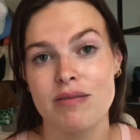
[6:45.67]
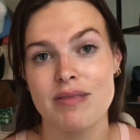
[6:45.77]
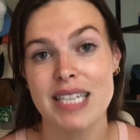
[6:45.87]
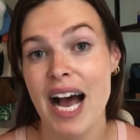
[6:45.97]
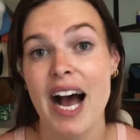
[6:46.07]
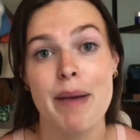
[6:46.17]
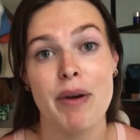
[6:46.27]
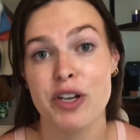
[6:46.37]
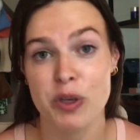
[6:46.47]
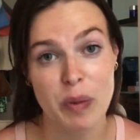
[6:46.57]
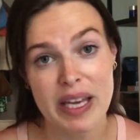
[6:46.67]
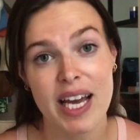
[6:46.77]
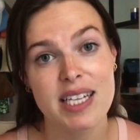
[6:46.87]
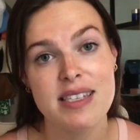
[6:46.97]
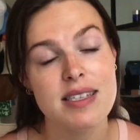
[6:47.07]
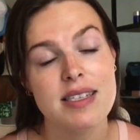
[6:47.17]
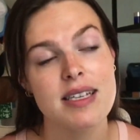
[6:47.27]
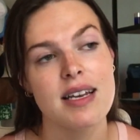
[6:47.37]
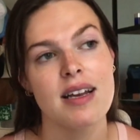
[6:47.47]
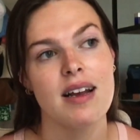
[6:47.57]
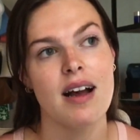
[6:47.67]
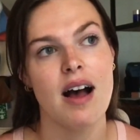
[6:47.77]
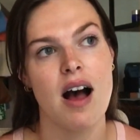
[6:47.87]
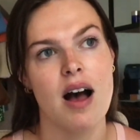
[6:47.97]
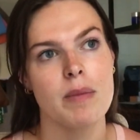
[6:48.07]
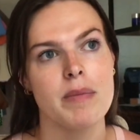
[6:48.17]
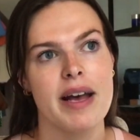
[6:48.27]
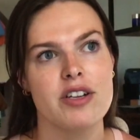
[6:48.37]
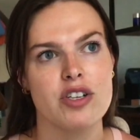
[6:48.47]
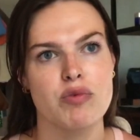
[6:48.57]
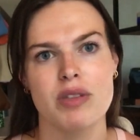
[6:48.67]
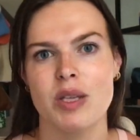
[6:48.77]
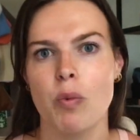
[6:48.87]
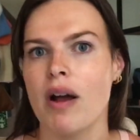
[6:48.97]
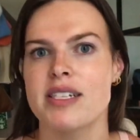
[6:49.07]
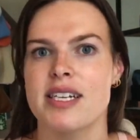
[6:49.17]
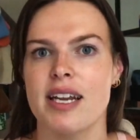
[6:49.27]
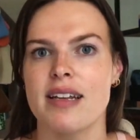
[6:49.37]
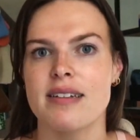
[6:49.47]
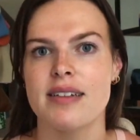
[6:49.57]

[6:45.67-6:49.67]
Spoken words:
time on your weekends, and just really wanting it.